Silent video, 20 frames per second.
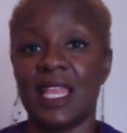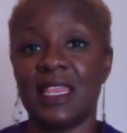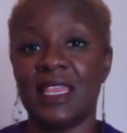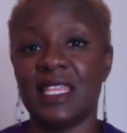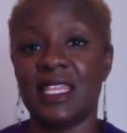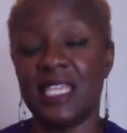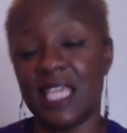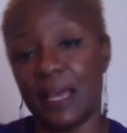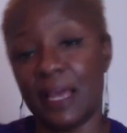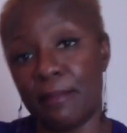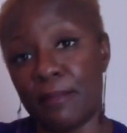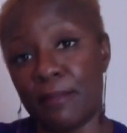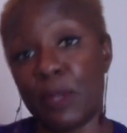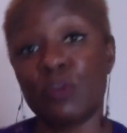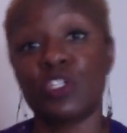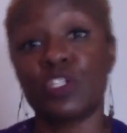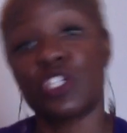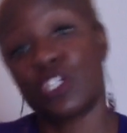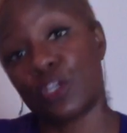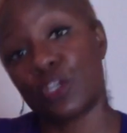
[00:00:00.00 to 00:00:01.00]
the
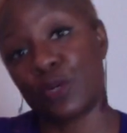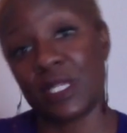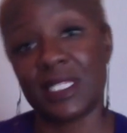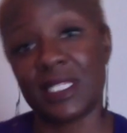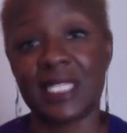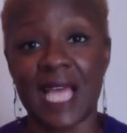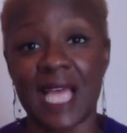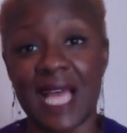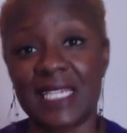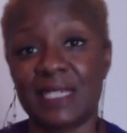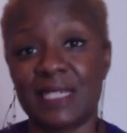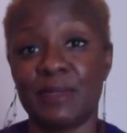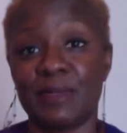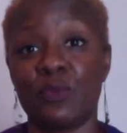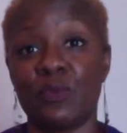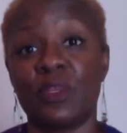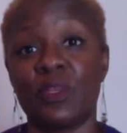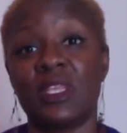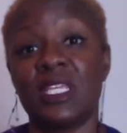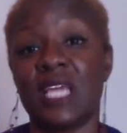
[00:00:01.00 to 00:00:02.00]
emotional
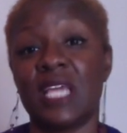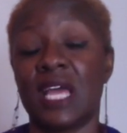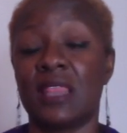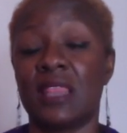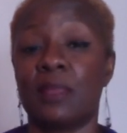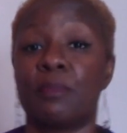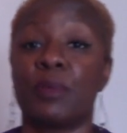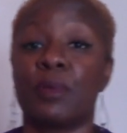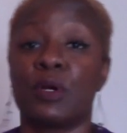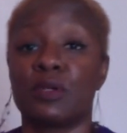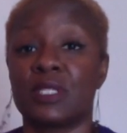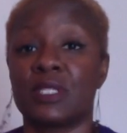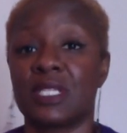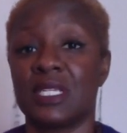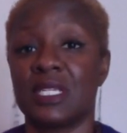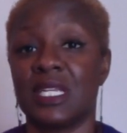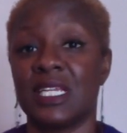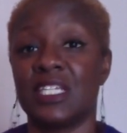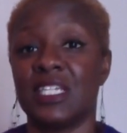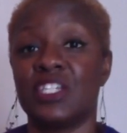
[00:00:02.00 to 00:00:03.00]
attachment with the other
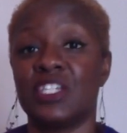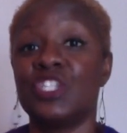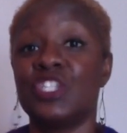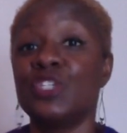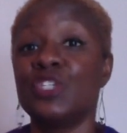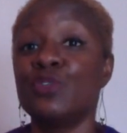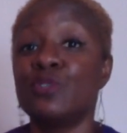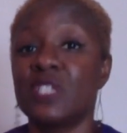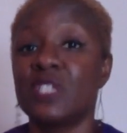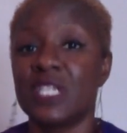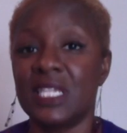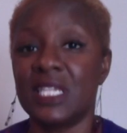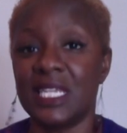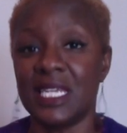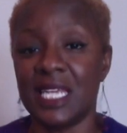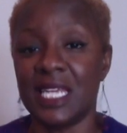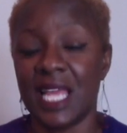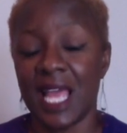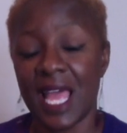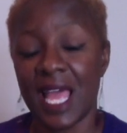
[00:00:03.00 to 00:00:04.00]
person is
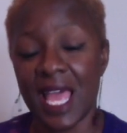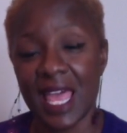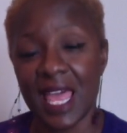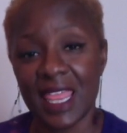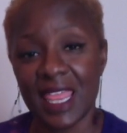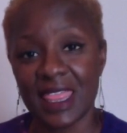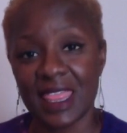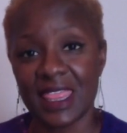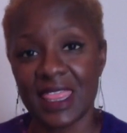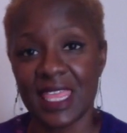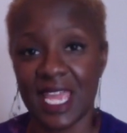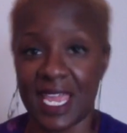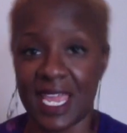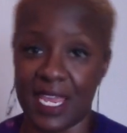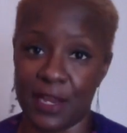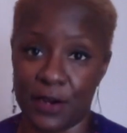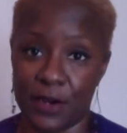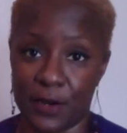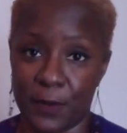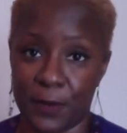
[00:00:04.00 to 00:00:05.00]
usually
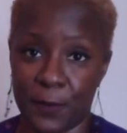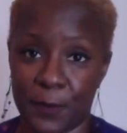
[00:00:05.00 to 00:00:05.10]
there.